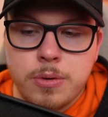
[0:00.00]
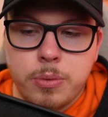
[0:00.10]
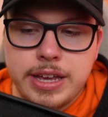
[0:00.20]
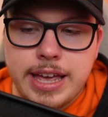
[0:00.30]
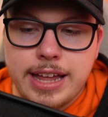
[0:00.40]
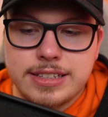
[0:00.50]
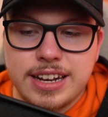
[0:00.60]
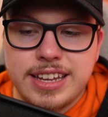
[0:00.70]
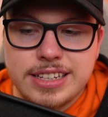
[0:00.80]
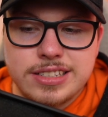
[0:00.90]
We get
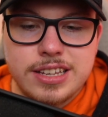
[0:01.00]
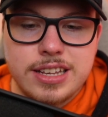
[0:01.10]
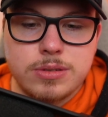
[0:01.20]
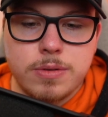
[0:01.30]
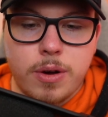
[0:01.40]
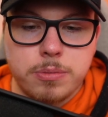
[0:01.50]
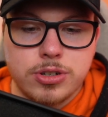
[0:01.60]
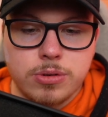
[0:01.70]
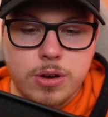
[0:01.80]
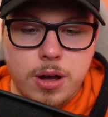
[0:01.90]
deleted scenes with
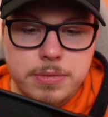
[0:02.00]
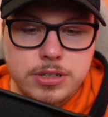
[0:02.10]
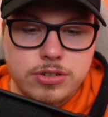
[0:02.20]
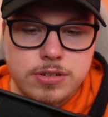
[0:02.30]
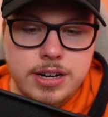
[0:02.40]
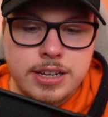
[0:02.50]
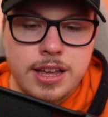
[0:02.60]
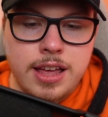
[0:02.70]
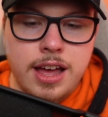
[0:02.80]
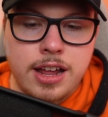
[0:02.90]
optional commentary
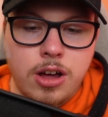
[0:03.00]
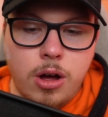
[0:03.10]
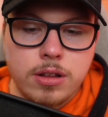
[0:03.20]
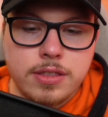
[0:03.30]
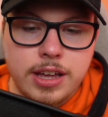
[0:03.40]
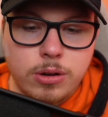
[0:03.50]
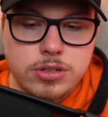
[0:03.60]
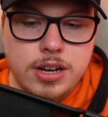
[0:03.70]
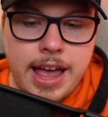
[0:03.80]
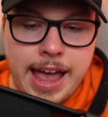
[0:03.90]
and the
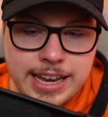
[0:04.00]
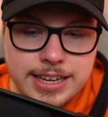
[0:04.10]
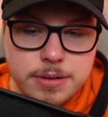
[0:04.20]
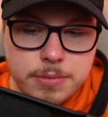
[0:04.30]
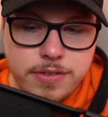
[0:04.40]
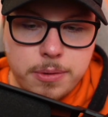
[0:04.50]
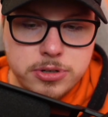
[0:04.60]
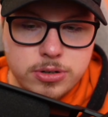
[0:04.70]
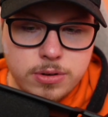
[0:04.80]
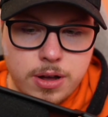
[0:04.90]
alternate ending with
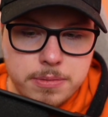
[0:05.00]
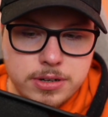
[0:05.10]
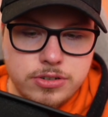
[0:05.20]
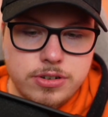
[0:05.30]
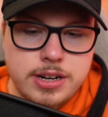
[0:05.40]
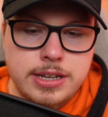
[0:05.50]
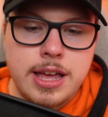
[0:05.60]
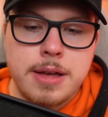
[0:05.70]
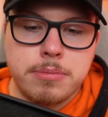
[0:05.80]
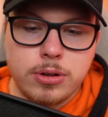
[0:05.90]
optional commentary,
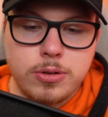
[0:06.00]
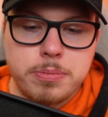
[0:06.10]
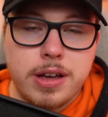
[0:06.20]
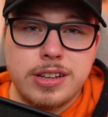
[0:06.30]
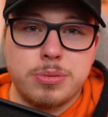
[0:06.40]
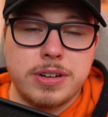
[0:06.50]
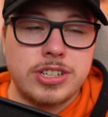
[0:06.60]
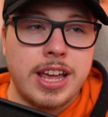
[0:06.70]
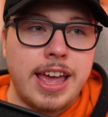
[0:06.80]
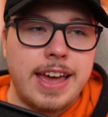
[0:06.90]
bloopers,
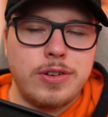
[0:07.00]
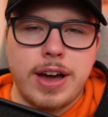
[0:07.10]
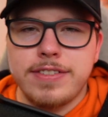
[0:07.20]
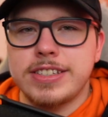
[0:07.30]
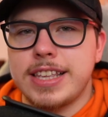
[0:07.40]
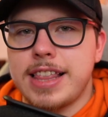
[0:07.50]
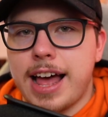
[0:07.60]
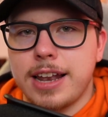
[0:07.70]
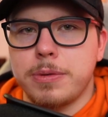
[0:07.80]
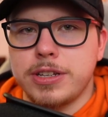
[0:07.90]
which if you haven't seen the
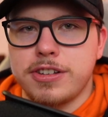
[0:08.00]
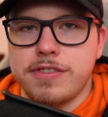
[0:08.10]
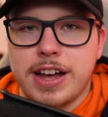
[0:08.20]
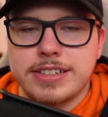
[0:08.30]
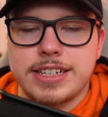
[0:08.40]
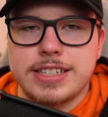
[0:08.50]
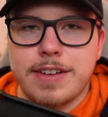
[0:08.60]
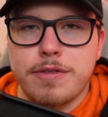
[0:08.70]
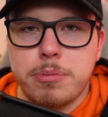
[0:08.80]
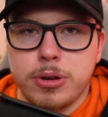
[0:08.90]
Halloween
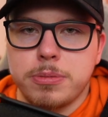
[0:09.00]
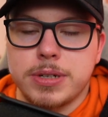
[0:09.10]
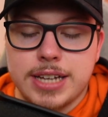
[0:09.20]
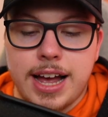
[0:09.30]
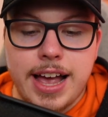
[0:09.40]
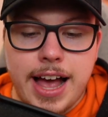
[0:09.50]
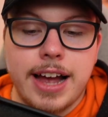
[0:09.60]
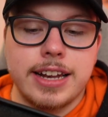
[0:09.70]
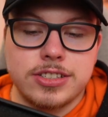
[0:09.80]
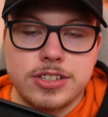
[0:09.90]
2007 bloopers, I
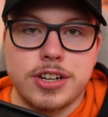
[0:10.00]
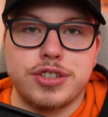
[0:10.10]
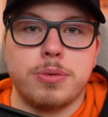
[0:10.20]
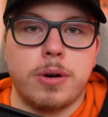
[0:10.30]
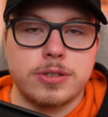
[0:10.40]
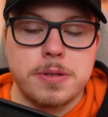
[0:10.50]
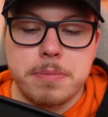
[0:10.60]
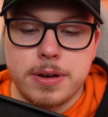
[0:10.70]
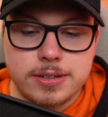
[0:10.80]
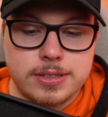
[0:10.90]
highly suggest you watch them
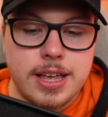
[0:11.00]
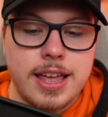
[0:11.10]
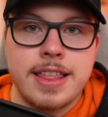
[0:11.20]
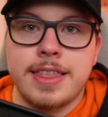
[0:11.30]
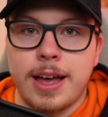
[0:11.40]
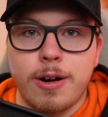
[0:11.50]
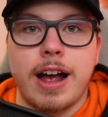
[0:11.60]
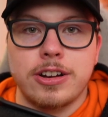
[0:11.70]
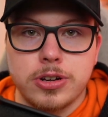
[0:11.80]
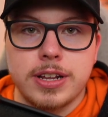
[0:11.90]
because they are
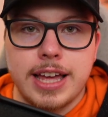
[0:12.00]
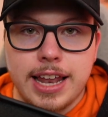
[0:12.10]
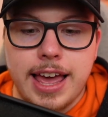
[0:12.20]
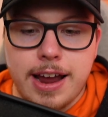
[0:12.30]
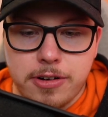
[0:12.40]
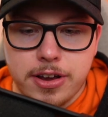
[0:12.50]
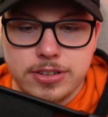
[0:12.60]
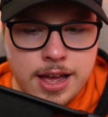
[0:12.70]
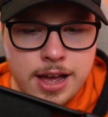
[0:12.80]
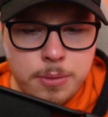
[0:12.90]
actually hilarious.